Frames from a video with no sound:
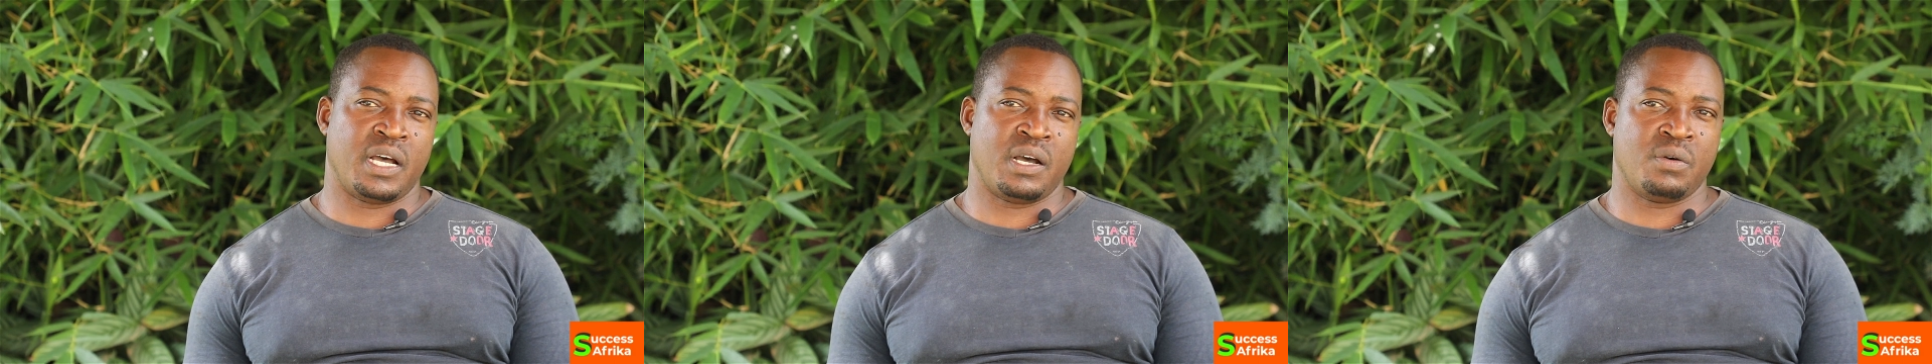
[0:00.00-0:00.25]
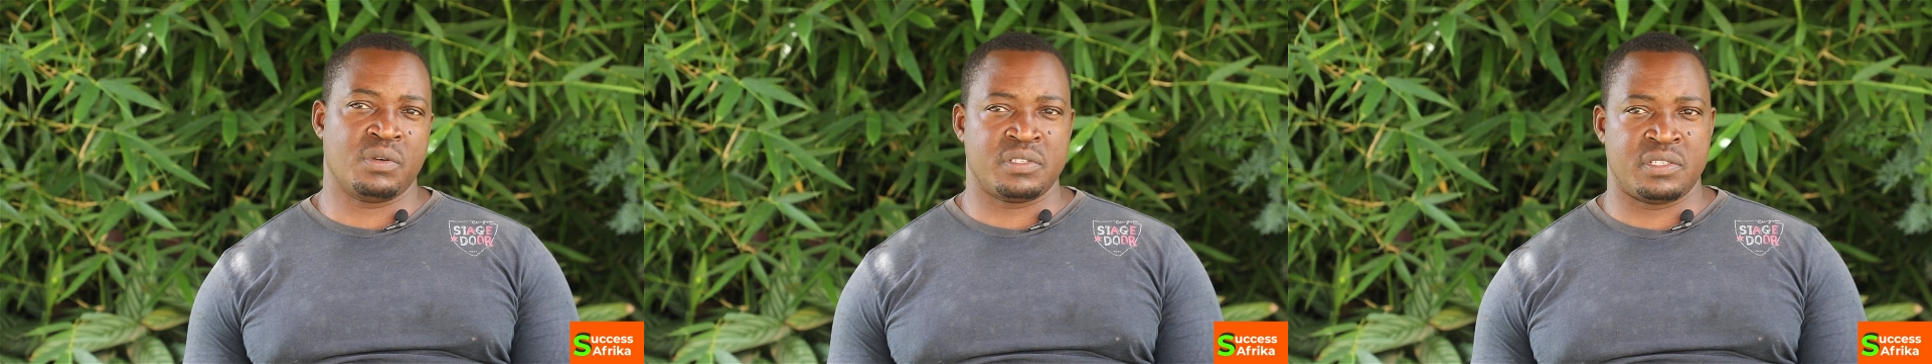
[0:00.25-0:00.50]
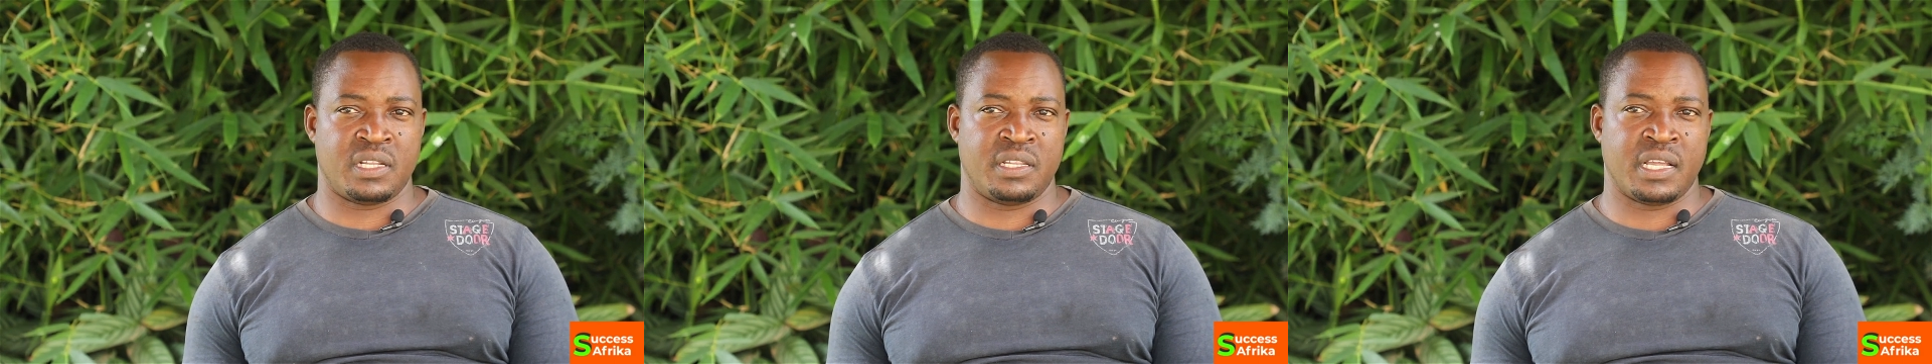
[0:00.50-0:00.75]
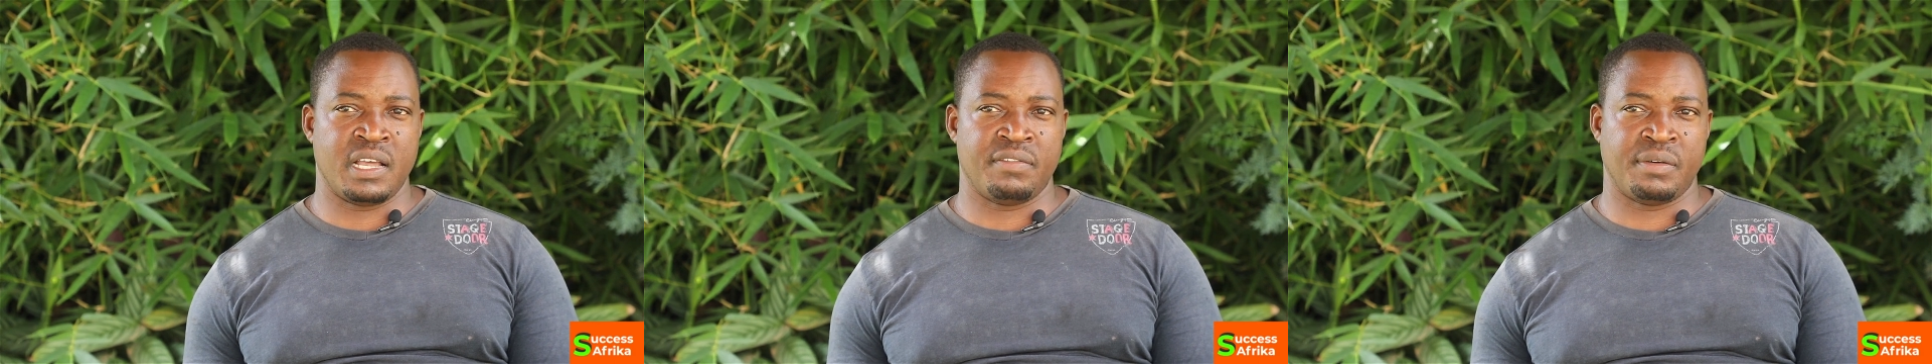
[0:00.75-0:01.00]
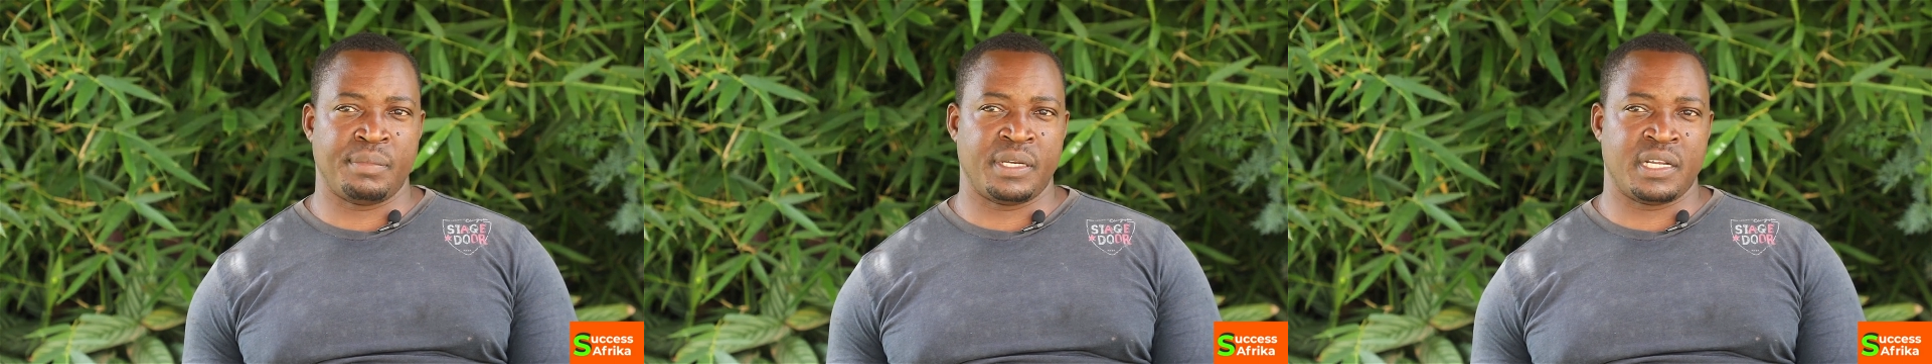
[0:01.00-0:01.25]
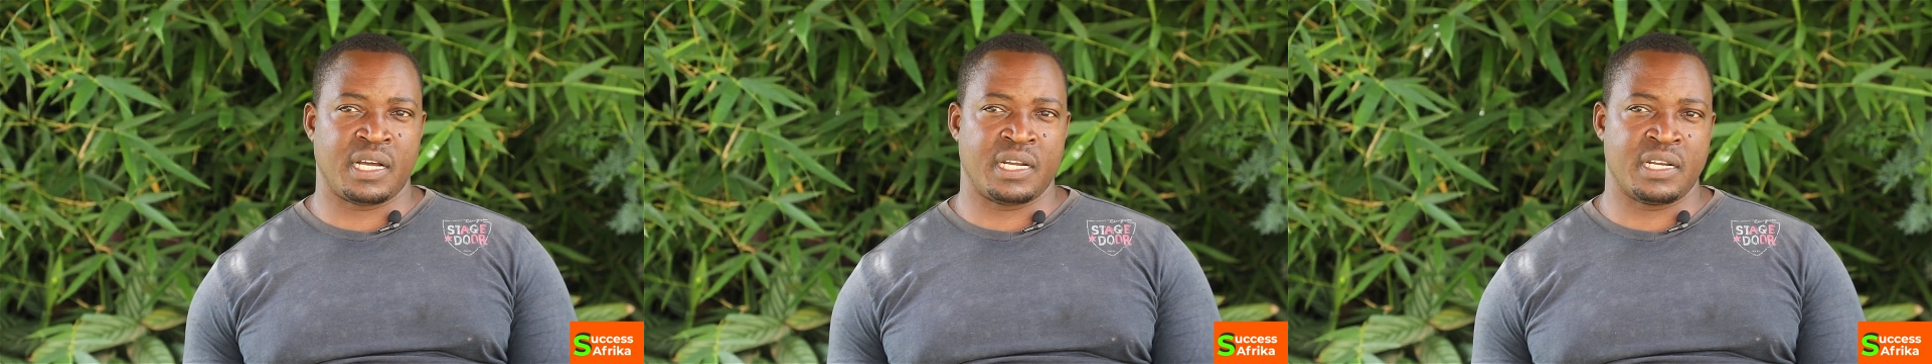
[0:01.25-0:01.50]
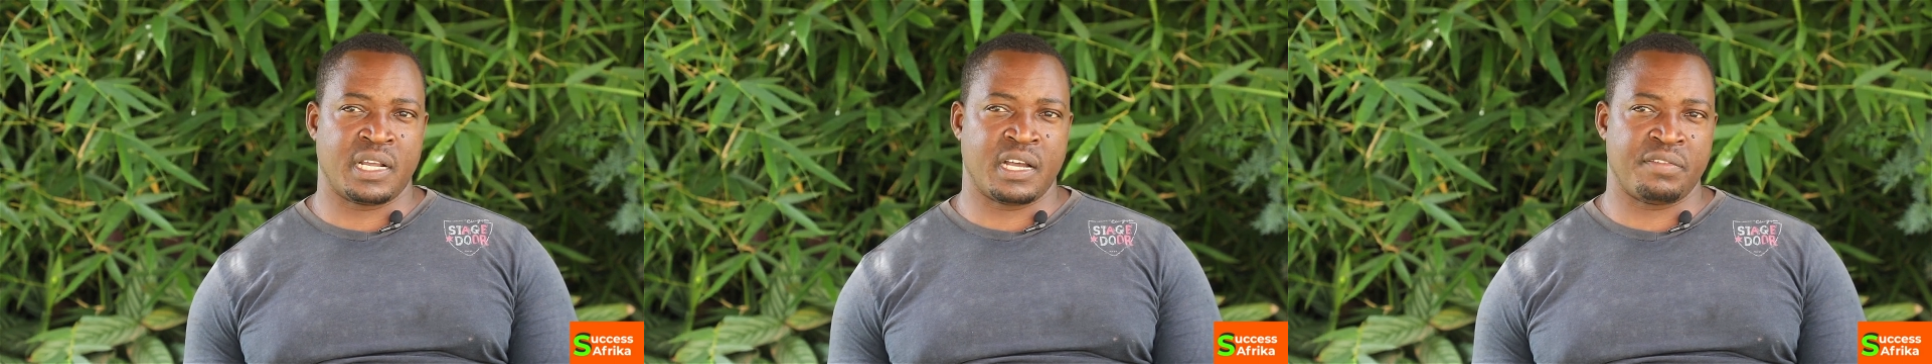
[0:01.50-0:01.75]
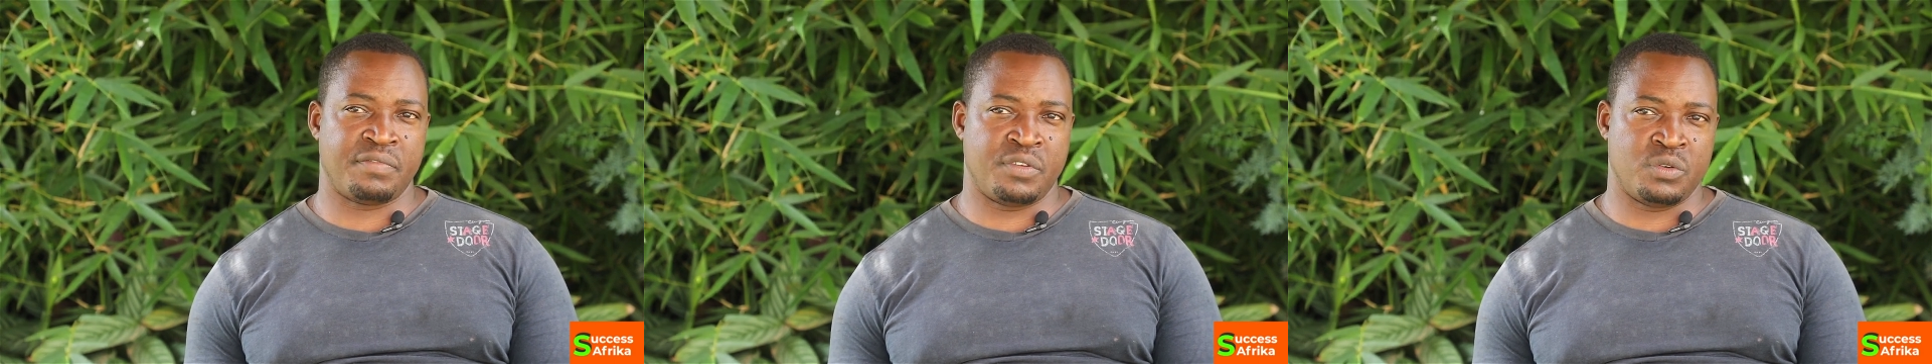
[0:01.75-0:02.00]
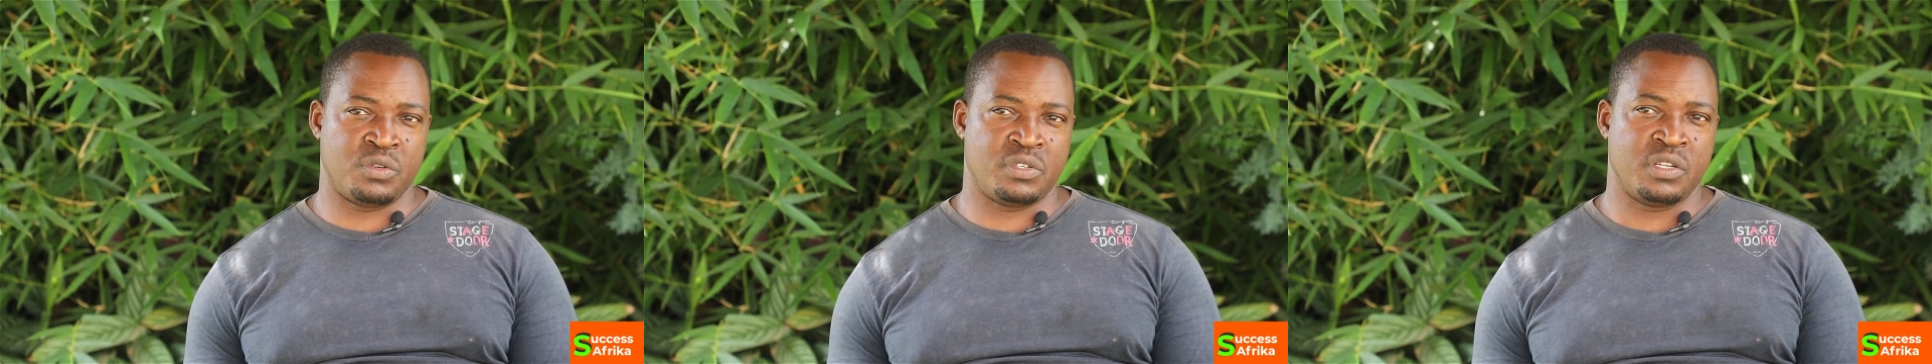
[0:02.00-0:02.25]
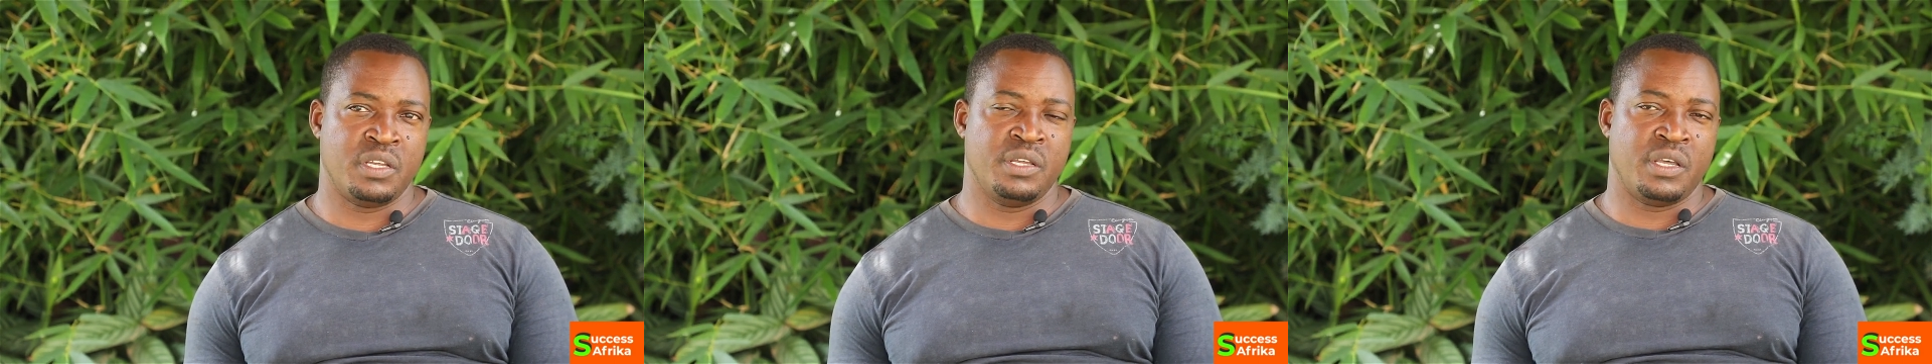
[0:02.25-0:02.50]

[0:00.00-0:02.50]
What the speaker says: hours that the government had curfewed